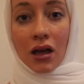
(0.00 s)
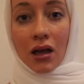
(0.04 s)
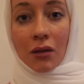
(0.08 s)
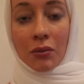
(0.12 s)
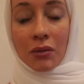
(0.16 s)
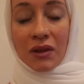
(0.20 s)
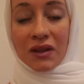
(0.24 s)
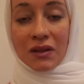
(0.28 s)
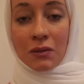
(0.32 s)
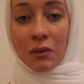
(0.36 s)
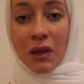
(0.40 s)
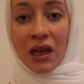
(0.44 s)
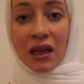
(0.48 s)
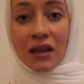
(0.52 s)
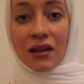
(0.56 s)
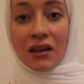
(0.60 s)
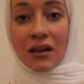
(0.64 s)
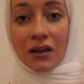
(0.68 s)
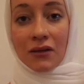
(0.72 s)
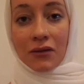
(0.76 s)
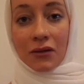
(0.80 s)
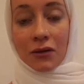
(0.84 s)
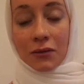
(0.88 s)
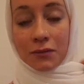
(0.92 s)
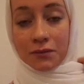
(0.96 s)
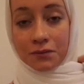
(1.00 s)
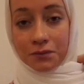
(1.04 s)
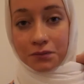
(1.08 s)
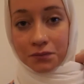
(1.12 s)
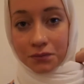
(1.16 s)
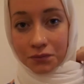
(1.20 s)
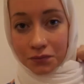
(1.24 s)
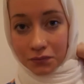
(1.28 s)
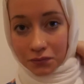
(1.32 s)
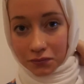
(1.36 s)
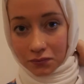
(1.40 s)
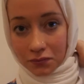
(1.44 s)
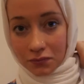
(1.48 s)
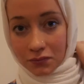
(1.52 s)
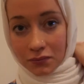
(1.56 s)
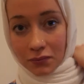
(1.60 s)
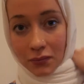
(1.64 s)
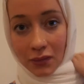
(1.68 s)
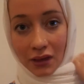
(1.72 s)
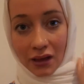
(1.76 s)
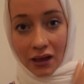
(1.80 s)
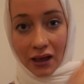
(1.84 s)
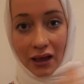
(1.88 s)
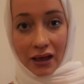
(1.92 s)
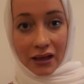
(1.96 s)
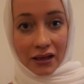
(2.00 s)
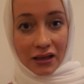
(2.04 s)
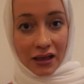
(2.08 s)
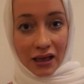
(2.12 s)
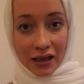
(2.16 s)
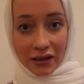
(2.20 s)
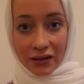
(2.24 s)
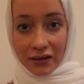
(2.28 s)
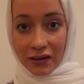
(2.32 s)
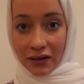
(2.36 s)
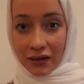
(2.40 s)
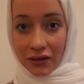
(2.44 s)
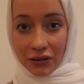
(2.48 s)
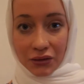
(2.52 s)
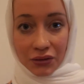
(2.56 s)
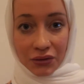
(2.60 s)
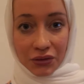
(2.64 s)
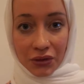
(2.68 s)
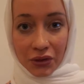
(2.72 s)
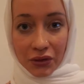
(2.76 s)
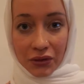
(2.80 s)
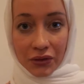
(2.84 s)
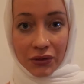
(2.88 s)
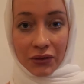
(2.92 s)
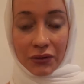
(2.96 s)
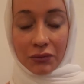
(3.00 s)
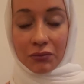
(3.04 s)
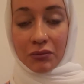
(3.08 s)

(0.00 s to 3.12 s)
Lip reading: perspective, and yet they do not